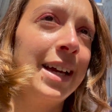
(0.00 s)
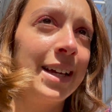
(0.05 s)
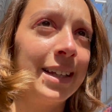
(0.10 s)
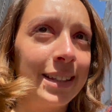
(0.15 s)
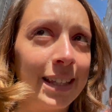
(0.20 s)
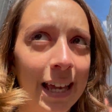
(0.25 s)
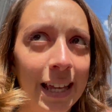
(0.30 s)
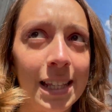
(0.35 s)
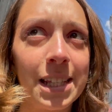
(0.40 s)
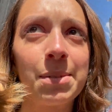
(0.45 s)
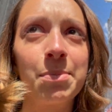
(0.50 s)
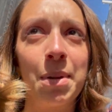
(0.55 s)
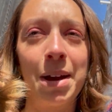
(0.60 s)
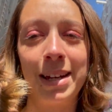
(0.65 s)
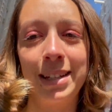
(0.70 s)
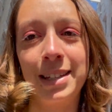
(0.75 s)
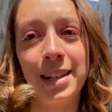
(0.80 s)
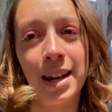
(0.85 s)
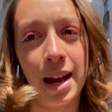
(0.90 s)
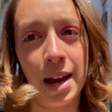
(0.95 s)
that's my
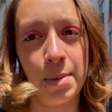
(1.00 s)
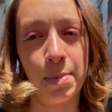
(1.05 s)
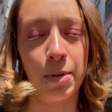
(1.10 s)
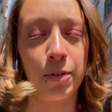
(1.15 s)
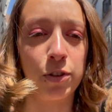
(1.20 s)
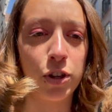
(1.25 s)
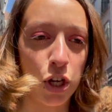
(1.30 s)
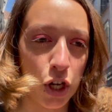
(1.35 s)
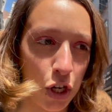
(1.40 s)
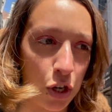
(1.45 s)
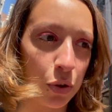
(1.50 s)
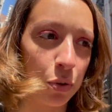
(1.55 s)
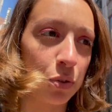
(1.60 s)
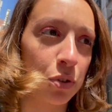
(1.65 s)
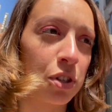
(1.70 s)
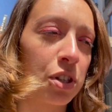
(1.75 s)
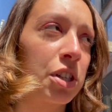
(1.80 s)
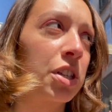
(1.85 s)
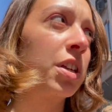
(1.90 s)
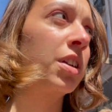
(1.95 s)
type of shoes.